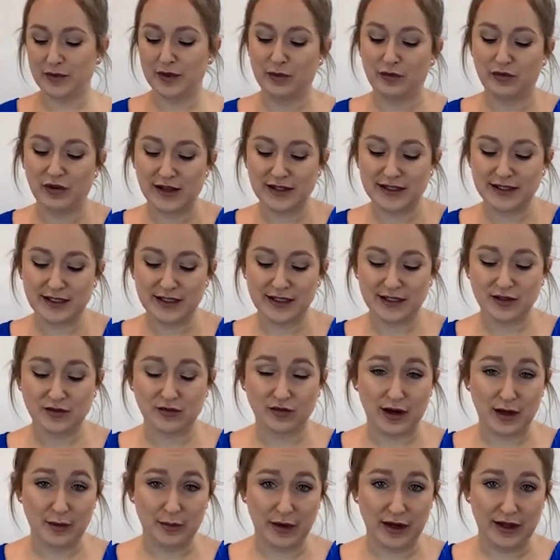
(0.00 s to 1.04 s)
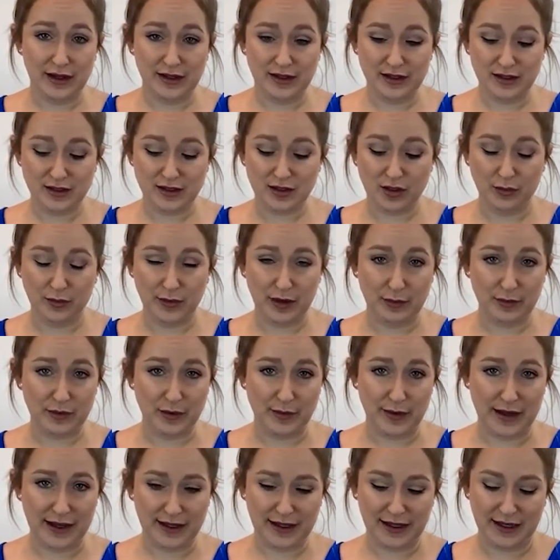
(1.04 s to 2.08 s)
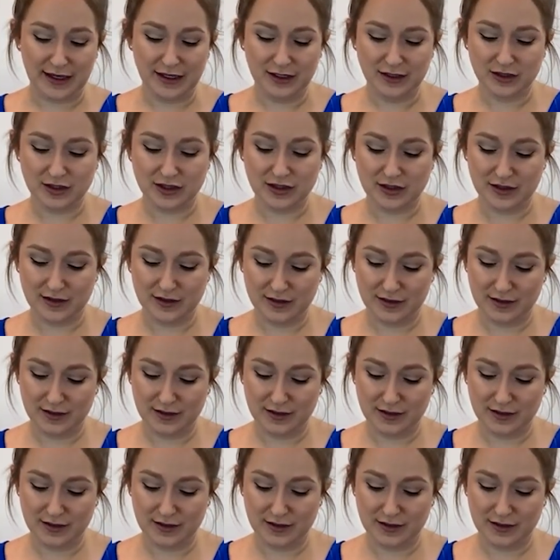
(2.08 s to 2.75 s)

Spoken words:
press this gray button to open up the back hatch.